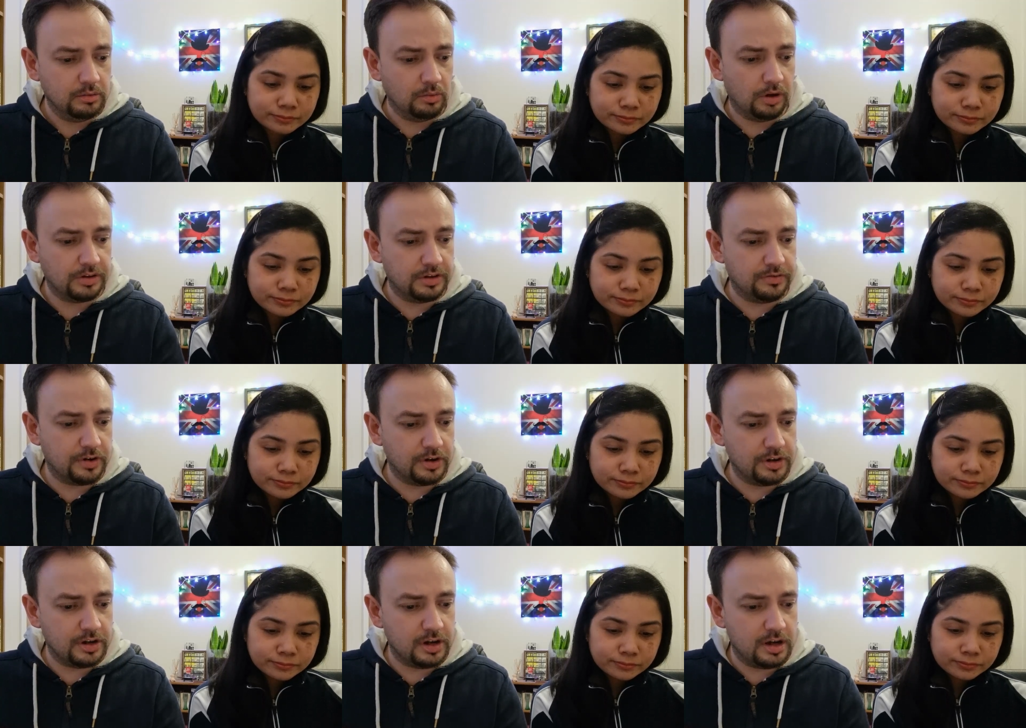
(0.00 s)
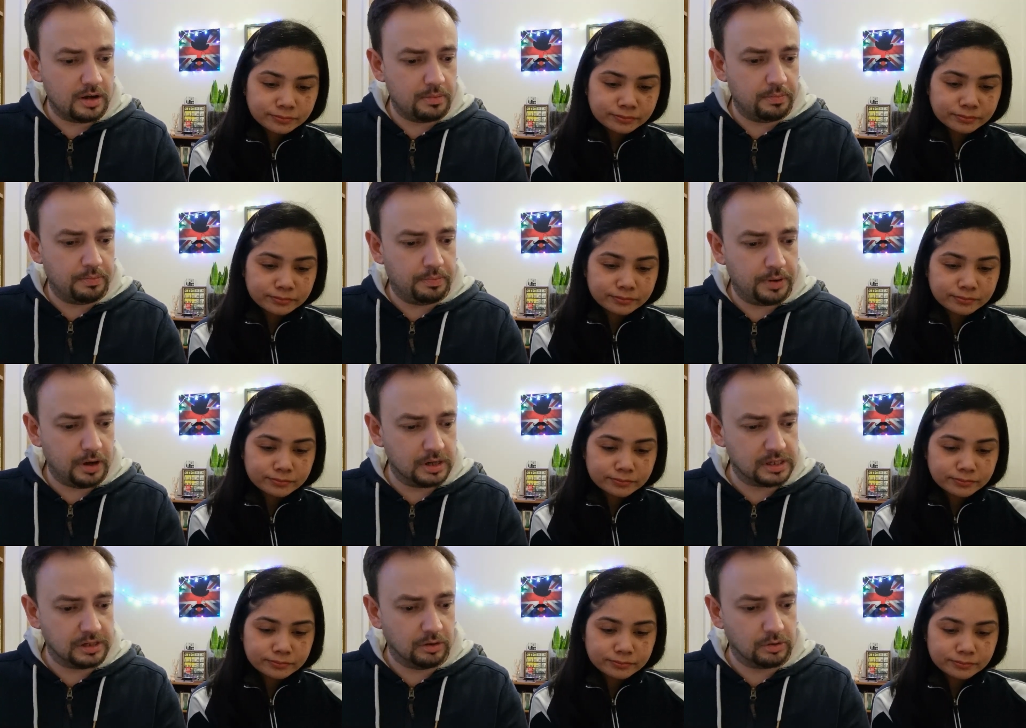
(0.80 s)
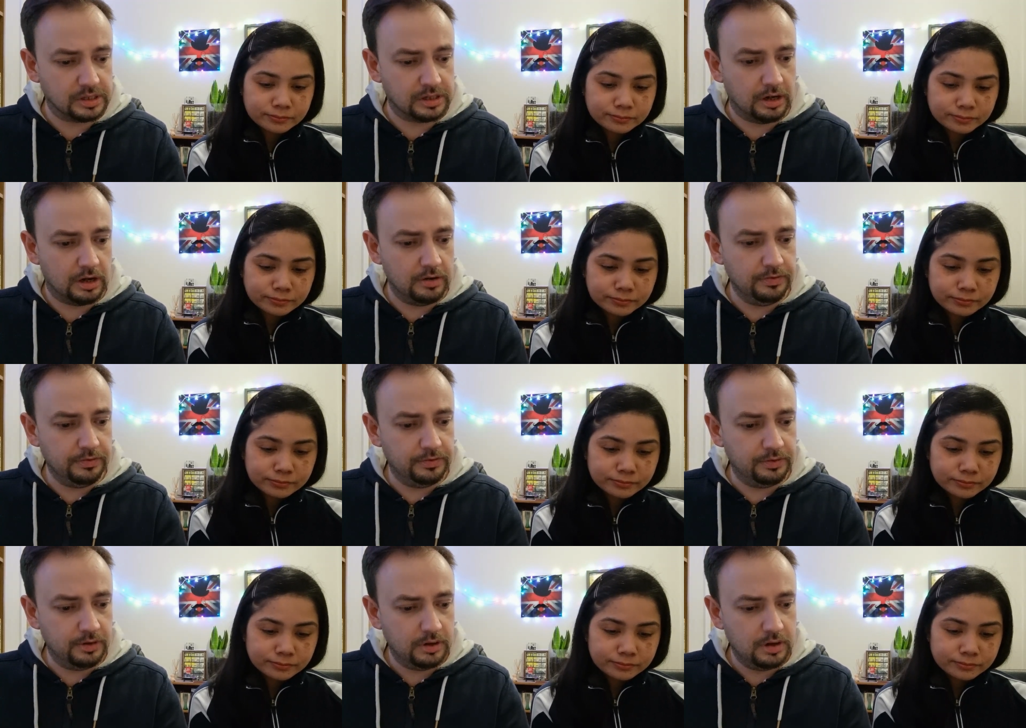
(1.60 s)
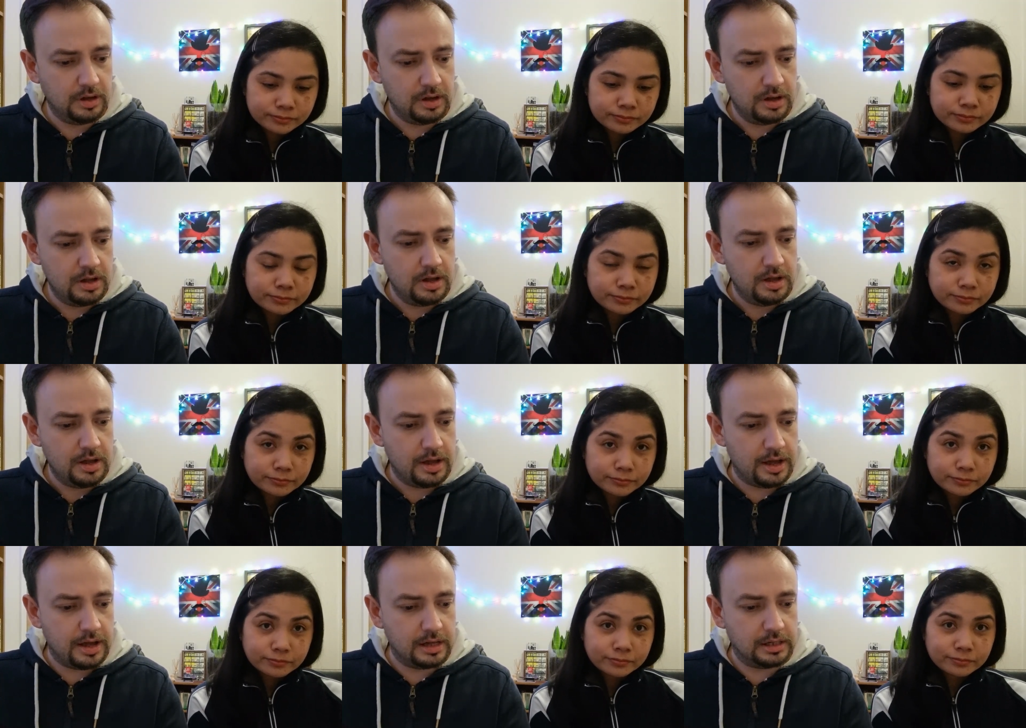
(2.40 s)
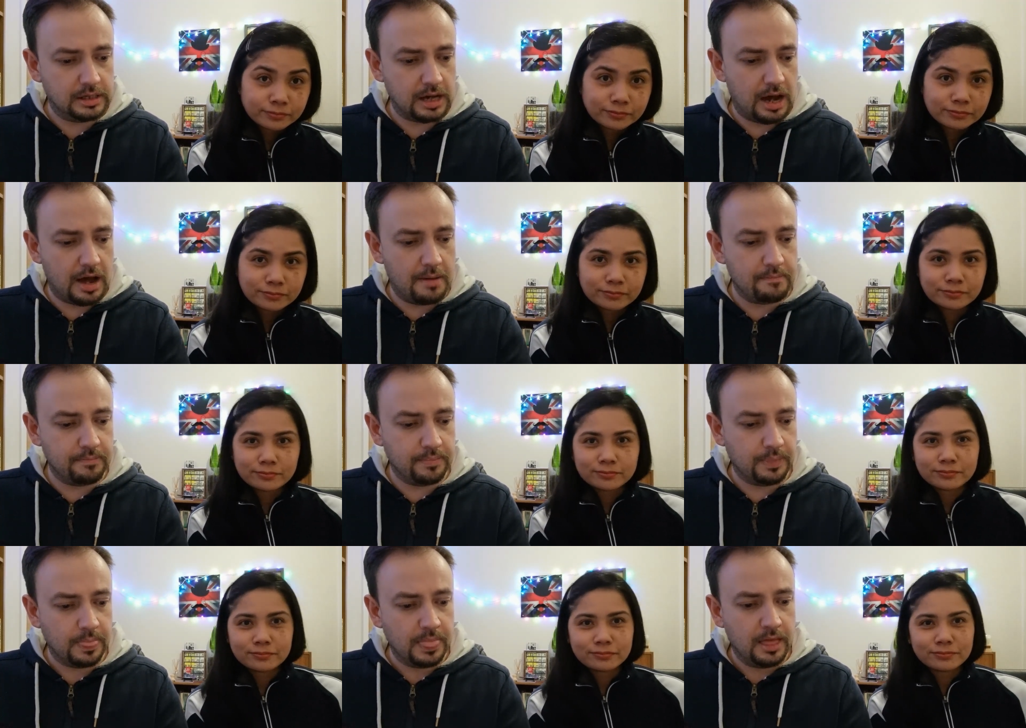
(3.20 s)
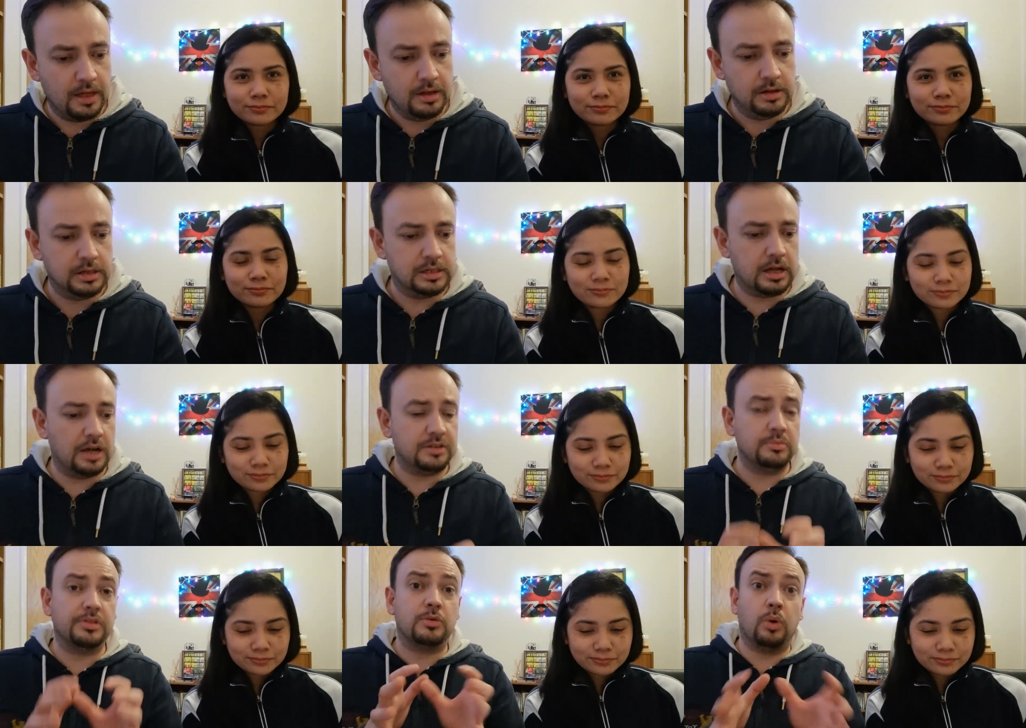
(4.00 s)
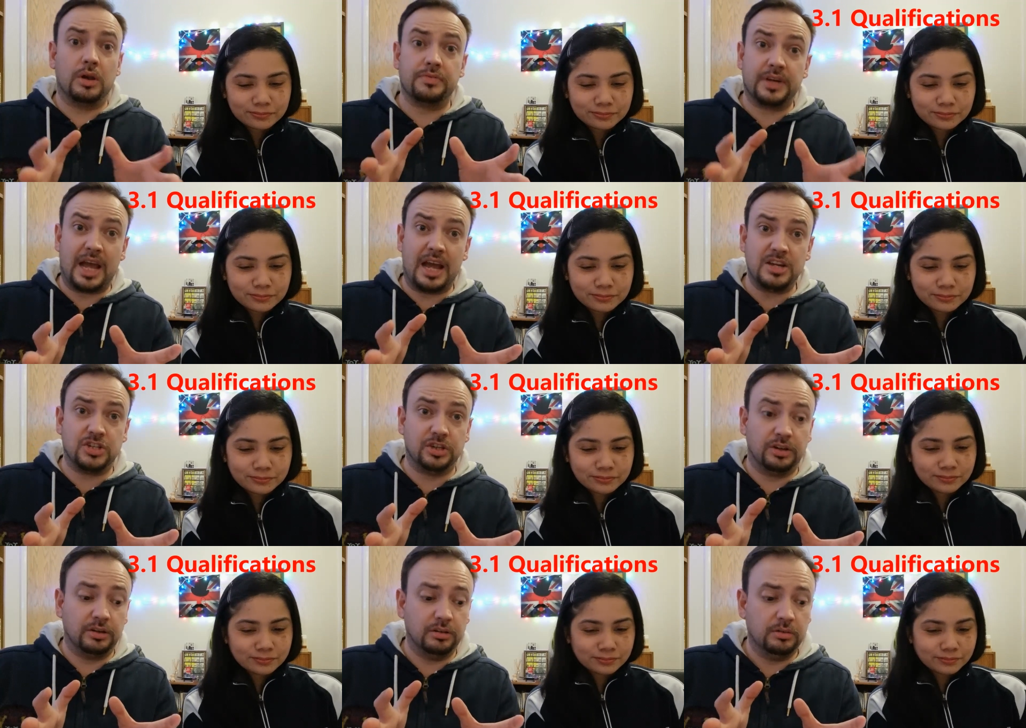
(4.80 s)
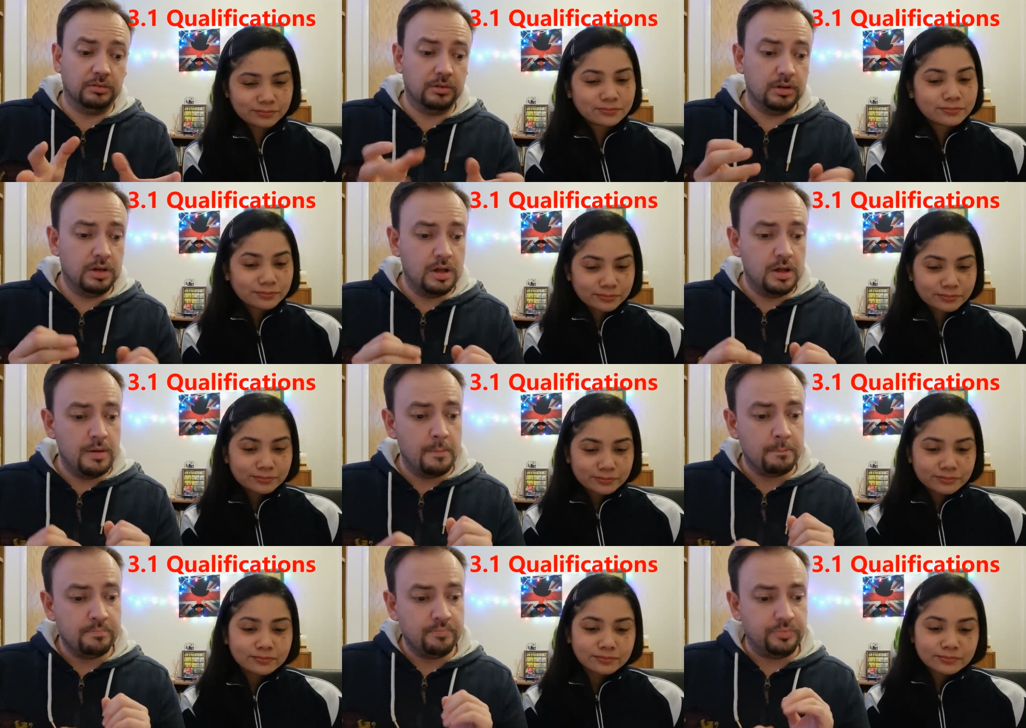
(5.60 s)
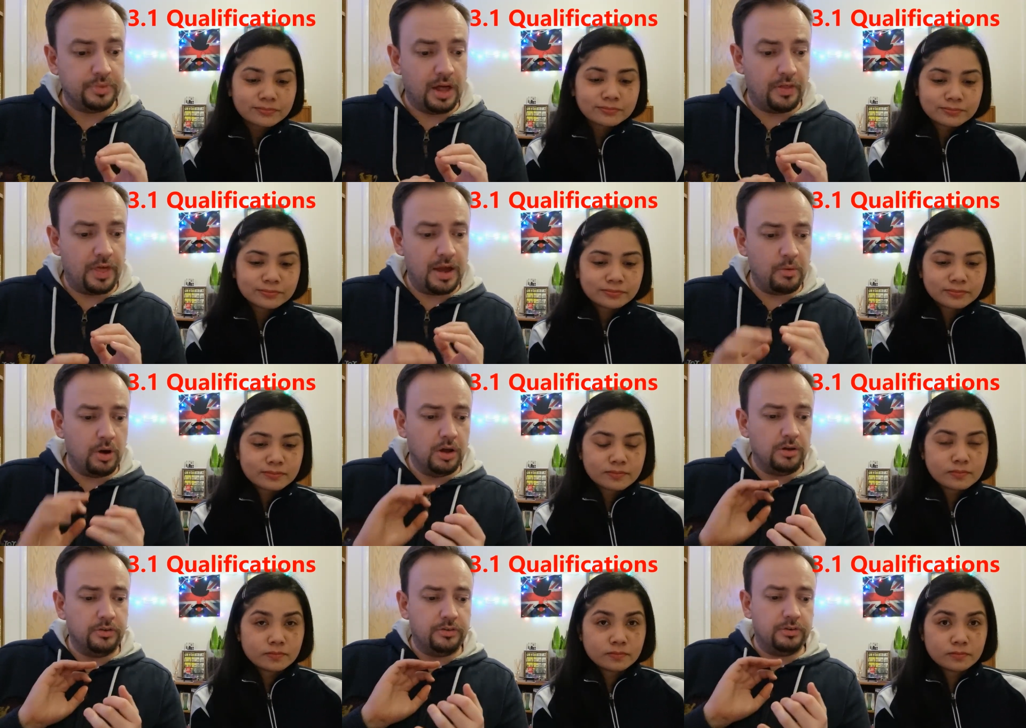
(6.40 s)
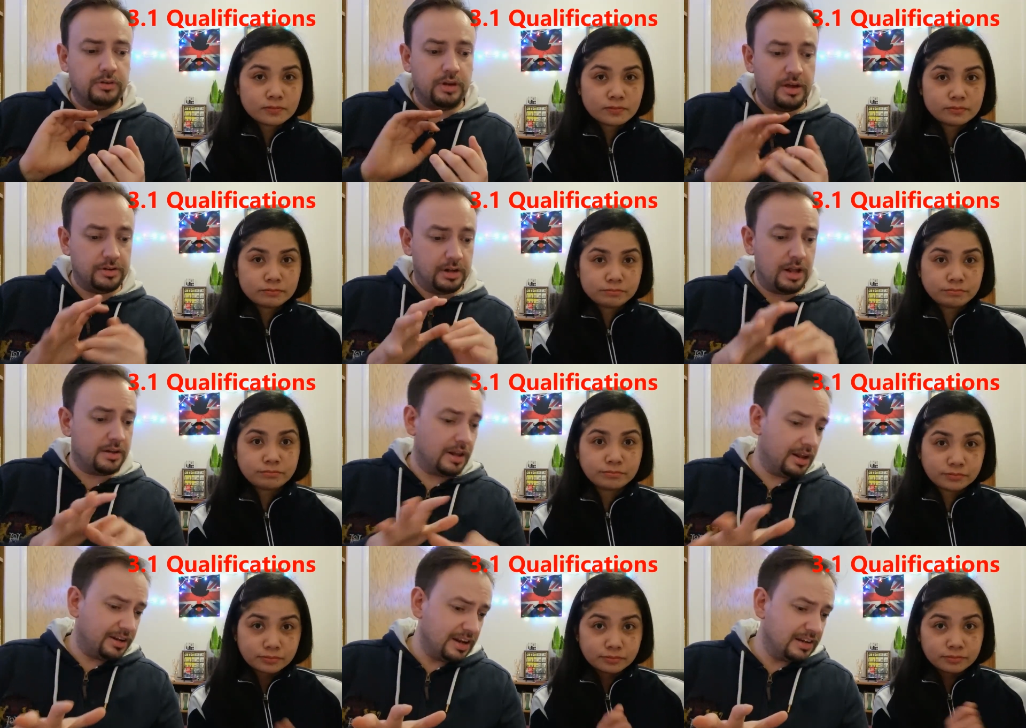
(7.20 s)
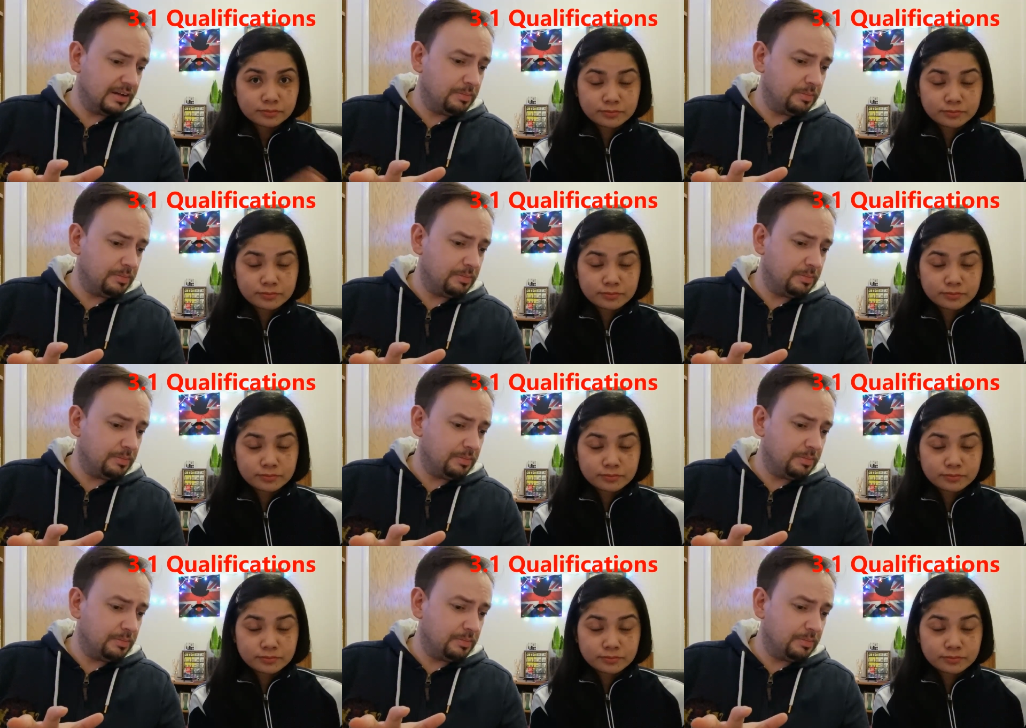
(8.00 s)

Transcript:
Speaker 1: once you've done your personal stuff, is starting with qualification. Now, they want... it is